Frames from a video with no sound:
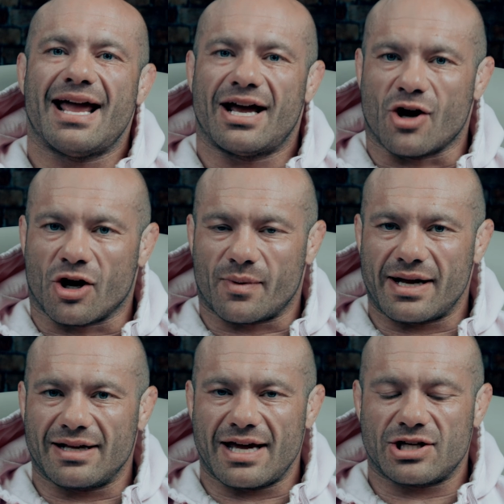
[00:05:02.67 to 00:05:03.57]
And
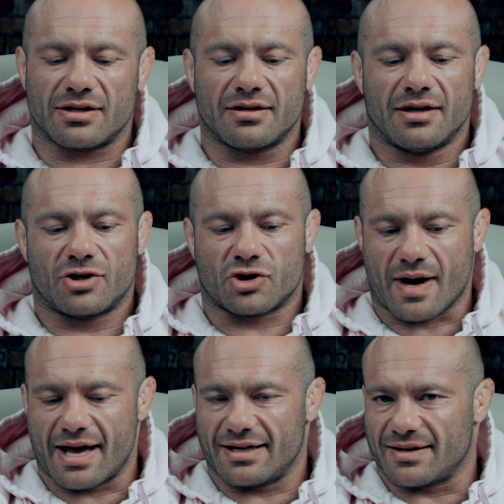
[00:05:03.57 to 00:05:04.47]
autoregulation,
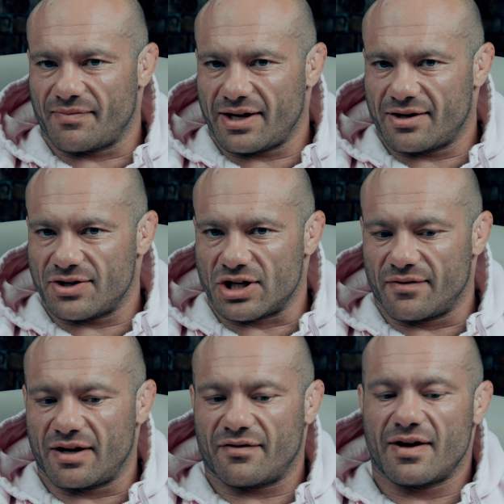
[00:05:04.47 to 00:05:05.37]
trying something
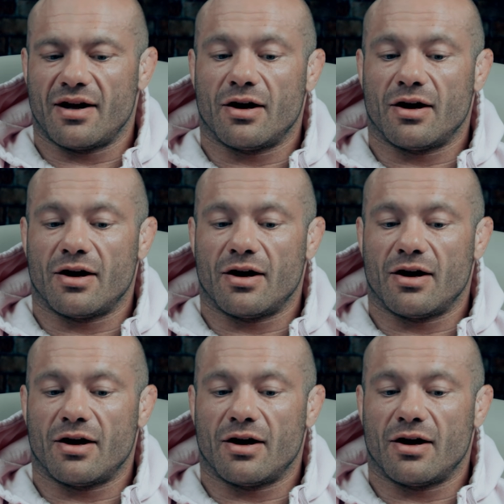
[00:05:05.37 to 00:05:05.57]
conservative,